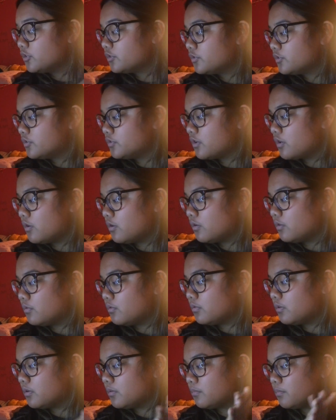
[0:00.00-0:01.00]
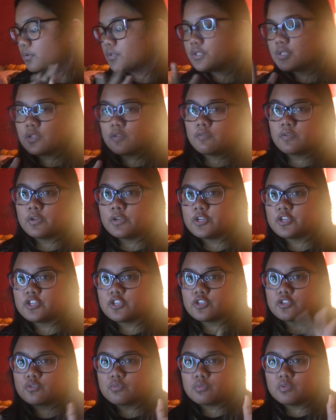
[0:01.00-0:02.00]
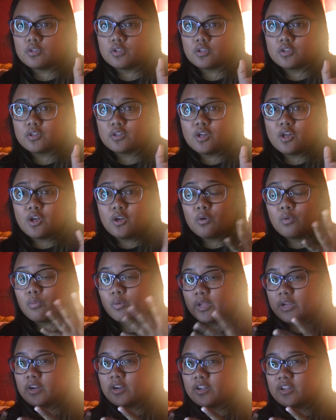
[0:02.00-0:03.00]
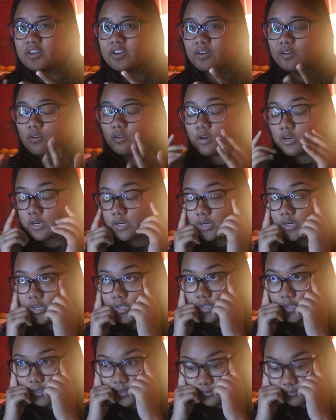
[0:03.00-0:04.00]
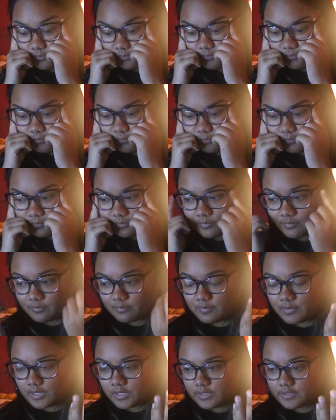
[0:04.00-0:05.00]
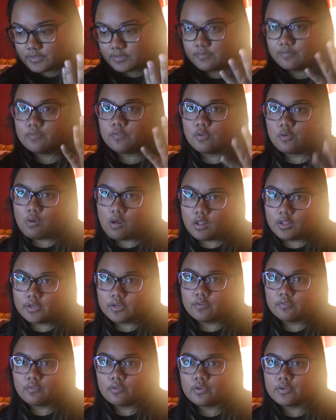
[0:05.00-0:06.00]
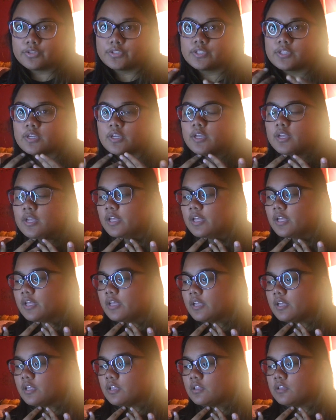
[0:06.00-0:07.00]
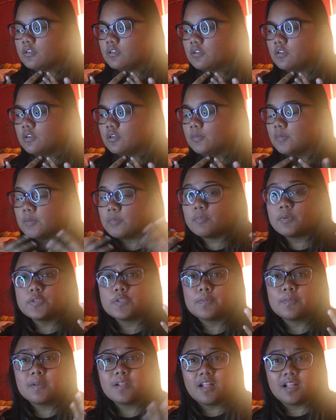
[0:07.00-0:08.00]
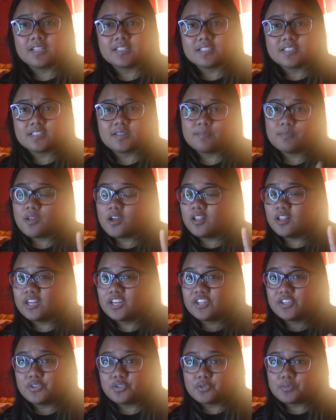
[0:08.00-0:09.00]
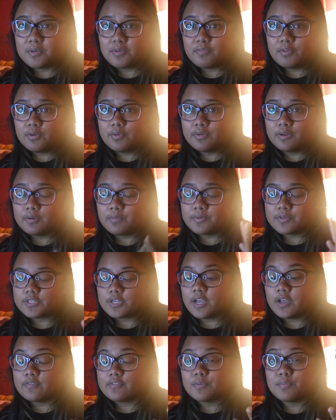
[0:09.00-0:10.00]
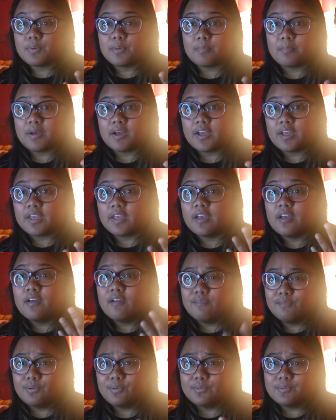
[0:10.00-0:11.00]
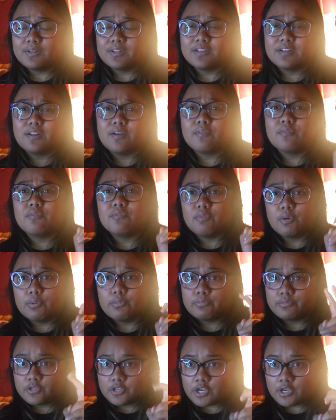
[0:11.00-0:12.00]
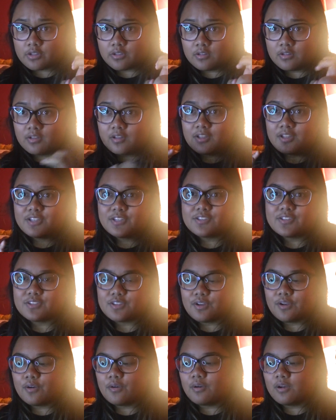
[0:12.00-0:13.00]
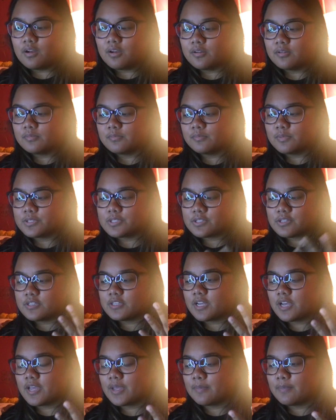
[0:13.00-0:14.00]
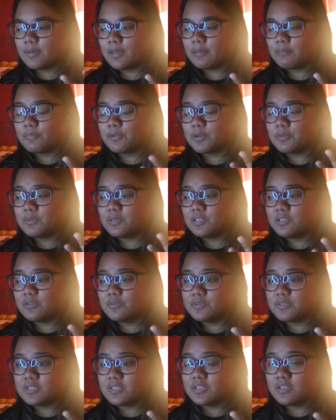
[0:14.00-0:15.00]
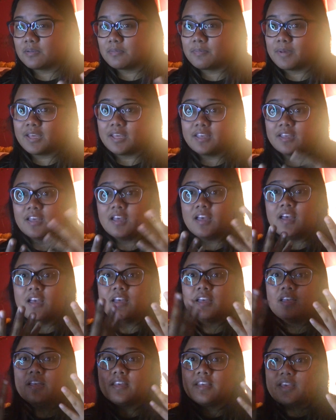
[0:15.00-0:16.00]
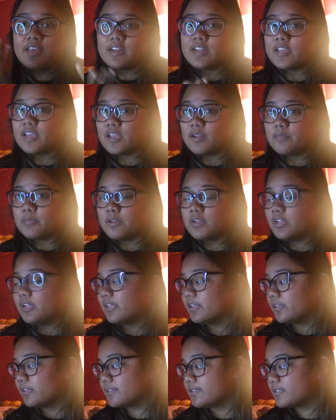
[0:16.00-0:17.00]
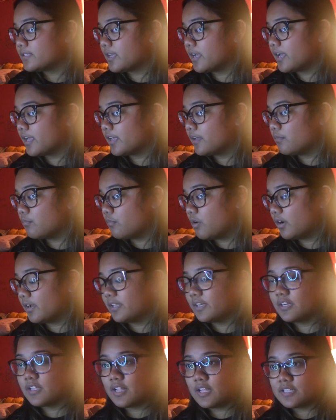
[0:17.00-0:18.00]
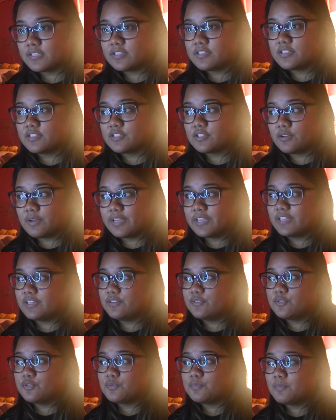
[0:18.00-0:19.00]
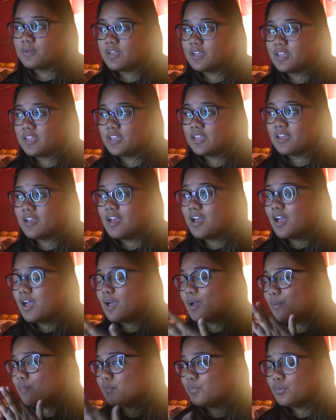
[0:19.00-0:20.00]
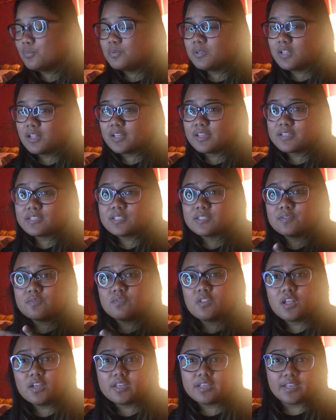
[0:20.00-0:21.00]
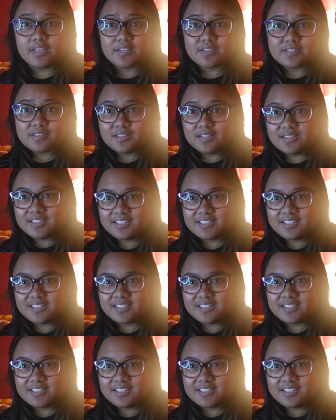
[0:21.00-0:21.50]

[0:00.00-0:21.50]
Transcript: So most of the footages will look weird or um, because of the quality, of course. And um, in most of my classes, I'm not allowed to use my phone, in which I have to put my phone in a phone jail. So um, most of the time, I'm going to be using my Canon camera unless I am walking to classes, so I can use my Mobilize walking kit.